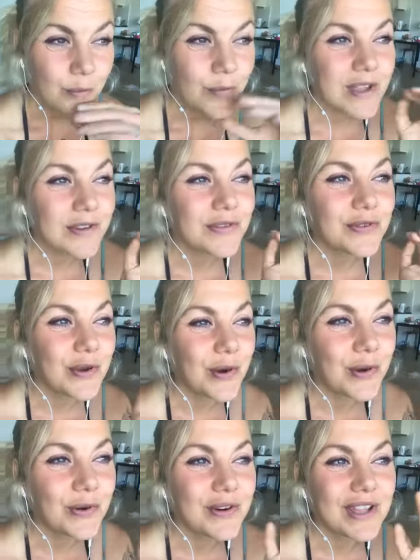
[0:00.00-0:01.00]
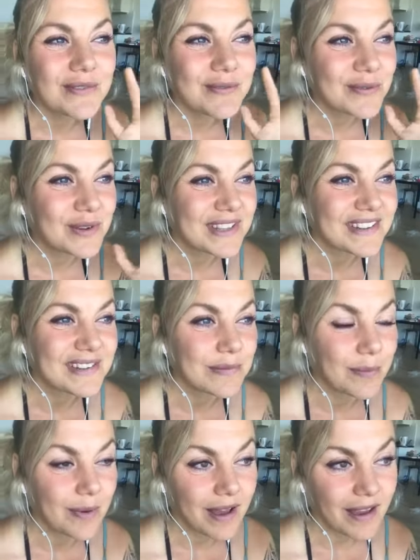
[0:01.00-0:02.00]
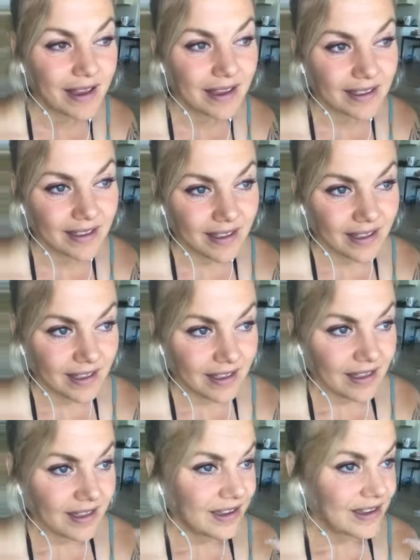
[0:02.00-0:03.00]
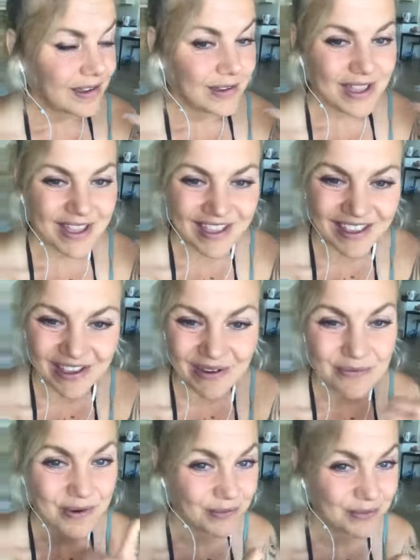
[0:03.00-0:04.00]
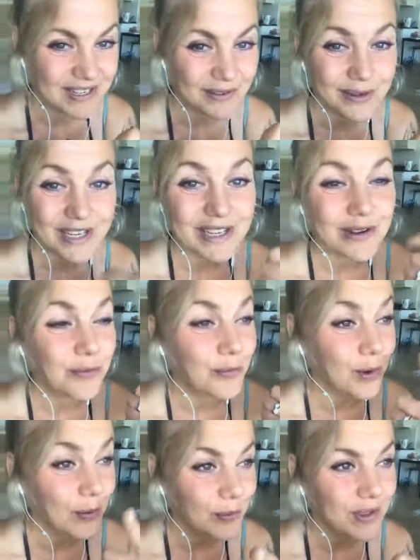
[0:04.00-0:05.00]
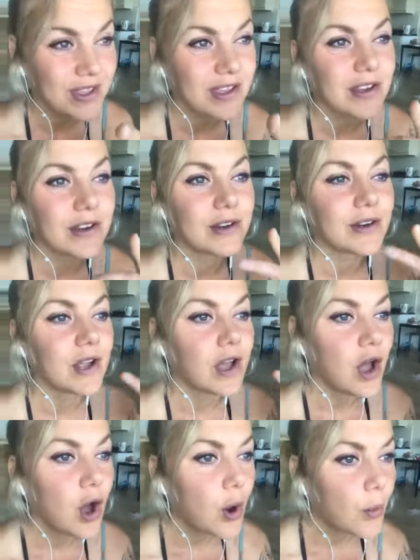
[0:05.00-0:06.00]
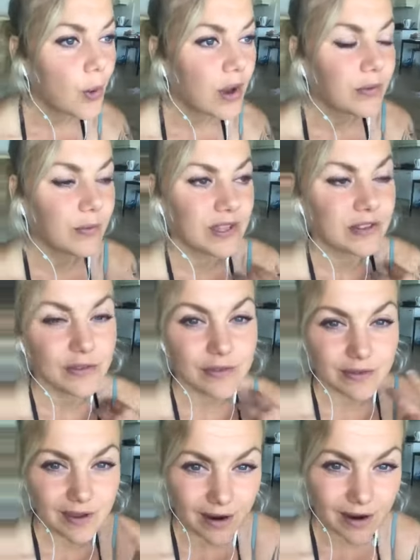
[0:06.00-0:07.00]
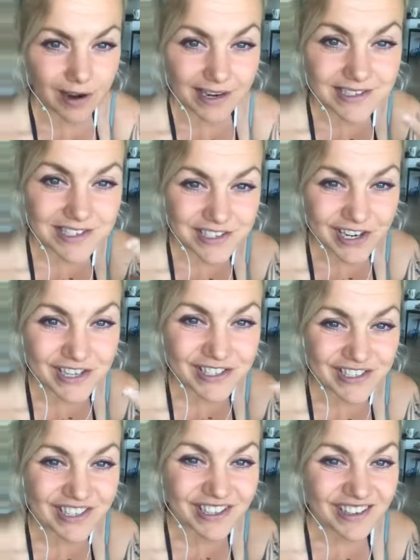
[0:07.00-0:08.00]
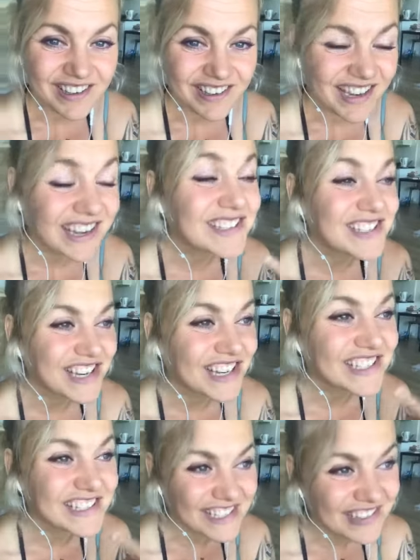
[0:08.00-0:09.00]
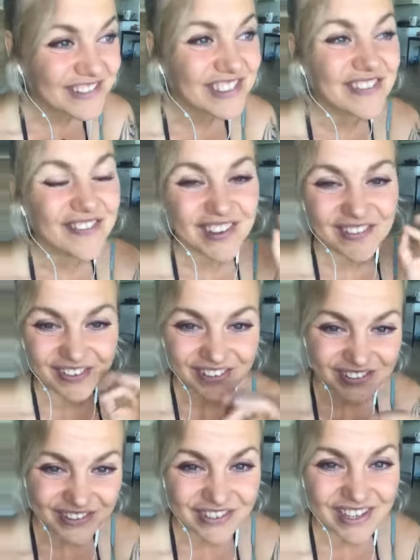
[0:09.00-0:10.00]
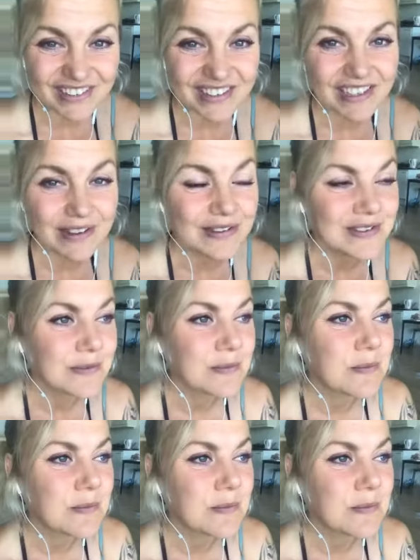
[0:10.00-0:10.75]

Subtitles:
We are so influenced by what we read, what we hear, what we are exchanging with the people surrounding us.